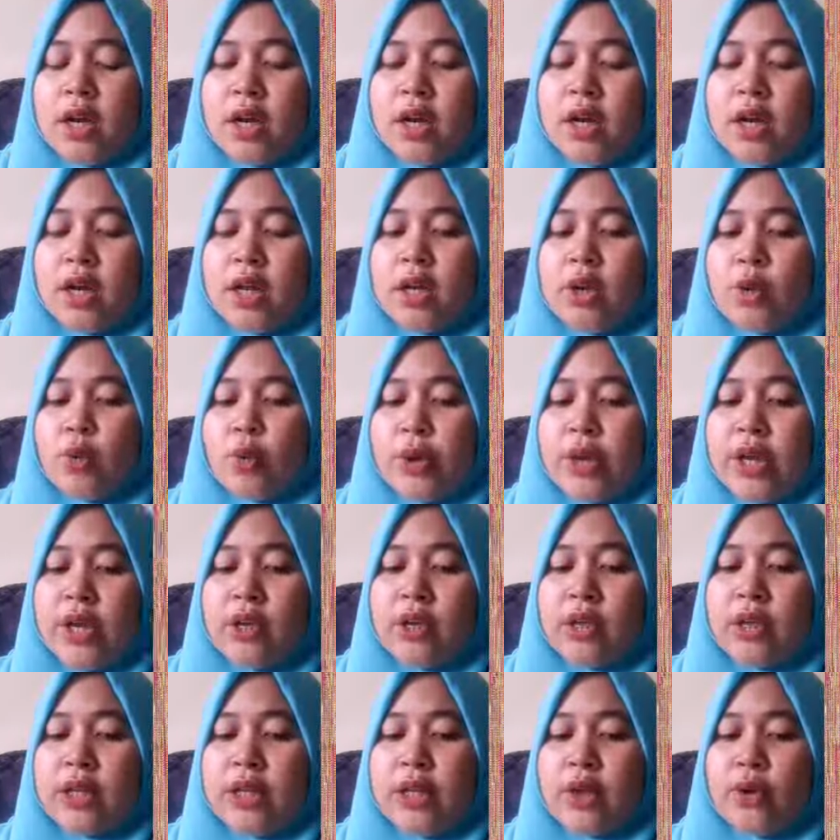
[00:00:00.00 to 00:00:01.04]
the
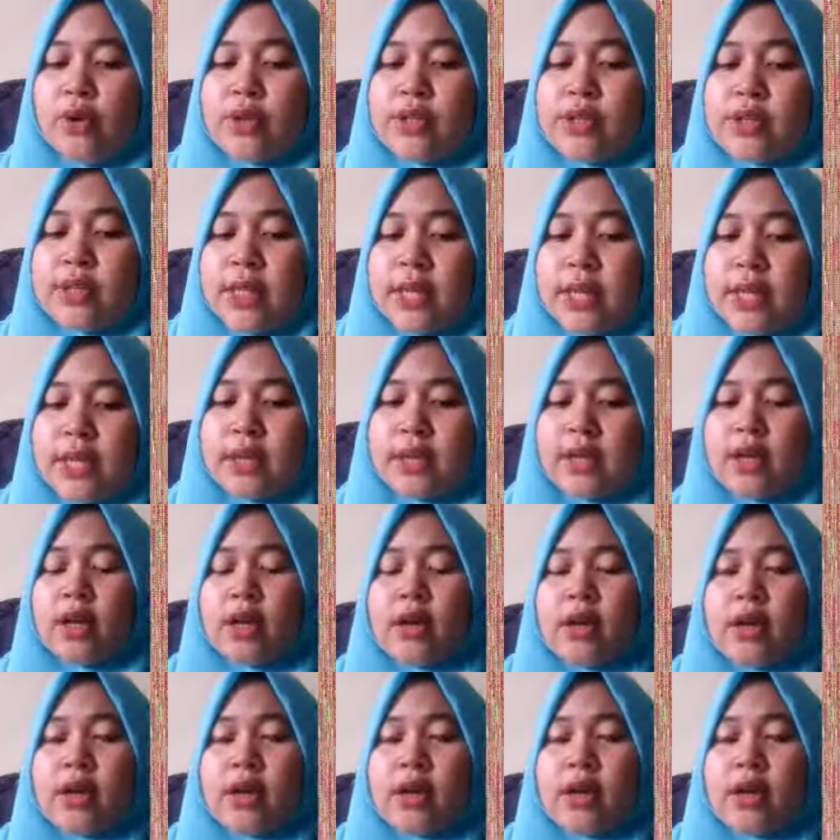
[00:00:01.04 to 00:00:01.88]
way linguistic